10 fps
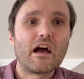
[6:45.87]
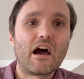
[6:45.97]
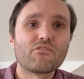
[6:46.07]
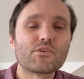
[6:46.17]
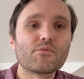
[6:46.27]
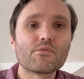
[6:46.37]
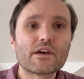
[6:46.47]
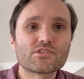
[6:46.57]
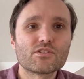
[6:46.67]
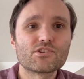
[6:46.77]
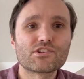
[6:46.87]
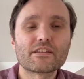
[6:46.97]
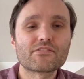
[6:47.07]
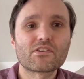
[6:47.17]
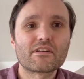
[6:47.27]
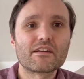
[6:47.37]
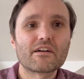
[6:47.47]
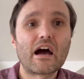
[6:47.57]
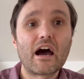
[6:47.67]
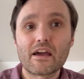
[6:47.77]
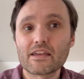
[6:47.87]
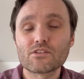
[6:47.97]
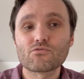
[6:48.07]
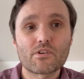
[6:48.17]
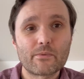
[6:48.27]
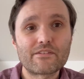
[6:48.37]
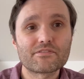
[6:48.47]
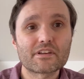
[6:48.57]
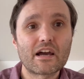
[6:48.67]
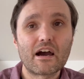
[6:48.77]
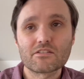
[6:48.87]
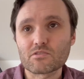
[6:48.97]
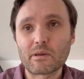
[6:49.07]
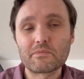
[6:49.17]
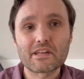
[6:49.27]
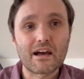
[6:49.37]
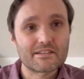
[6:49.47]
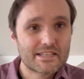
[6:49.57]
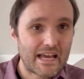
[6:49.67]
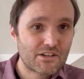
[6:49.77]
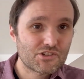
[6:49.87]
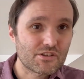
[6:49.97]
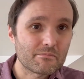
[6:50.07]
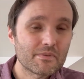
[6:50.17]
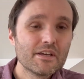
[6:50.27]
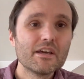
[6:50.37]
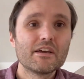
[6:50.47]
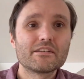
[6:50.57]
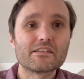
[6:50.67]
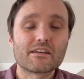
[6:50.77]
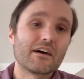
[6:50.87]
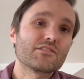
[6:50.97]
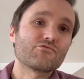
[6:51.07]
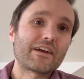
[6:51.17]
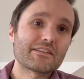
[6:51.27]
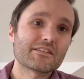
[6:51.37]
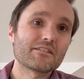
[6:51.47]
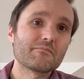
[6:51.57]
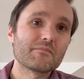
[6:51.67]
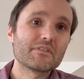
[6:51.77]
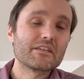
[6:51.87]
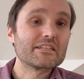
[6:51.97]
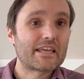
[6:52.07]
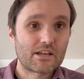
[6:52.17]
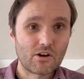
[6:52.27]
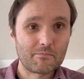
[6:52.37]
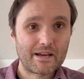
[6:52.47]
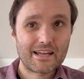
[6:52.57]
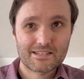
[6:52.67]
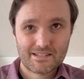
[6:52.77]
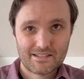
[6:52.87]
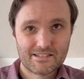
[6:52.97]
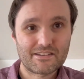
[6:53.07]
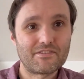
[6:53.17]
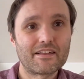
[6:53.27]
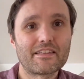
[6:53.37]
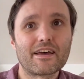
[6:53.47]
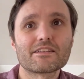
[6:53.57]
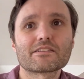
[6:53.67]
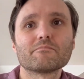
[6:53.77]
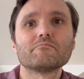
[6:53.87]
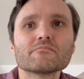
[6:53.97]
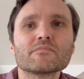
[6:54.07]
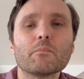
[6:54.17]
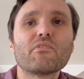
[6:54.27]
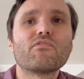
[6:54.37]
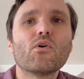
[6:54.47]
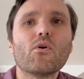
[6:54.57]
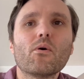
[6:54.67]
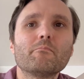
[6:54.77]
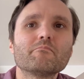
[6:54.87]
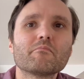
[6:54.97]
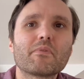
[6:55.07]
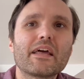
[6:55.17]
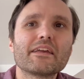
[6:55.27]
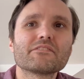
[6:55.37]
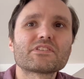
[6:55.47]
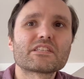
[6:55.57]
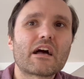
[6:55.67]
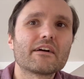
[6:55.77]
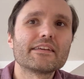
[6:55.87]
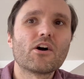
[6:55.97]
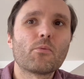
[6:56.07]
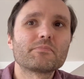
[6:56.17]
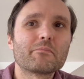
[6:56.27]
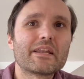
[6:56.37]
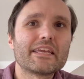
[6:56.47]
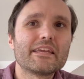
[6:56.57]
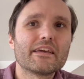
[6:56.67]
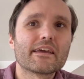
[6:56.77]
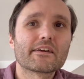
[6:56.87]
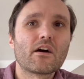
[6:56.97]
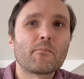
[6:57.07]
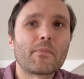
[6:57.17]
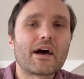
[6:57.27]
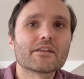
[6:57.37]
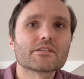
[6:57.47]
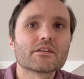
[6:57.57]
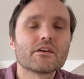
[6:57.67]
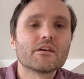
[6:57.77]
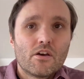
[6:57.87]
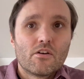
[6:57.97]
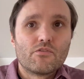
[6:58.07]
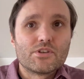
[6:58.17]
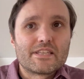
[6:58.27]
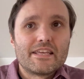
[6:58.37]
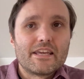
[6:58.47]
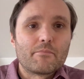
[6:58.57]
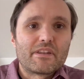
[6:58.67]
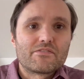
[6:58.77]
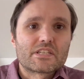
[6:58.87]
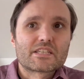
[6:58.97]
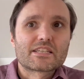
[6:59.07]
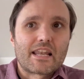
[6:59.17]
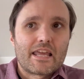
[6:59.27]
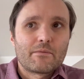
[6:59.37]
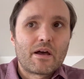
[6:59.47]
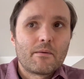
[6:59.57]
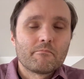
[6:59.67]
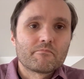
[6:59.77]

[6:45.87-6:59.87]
halfway through their search and they've got to either hide or run away from the guards, or maybe the guards catch them. Do the guards arrest them? Is there combat? Stuff like that. Number 4, playing the Vistani optimally in combat. Firstly, a bit of a disclaimer.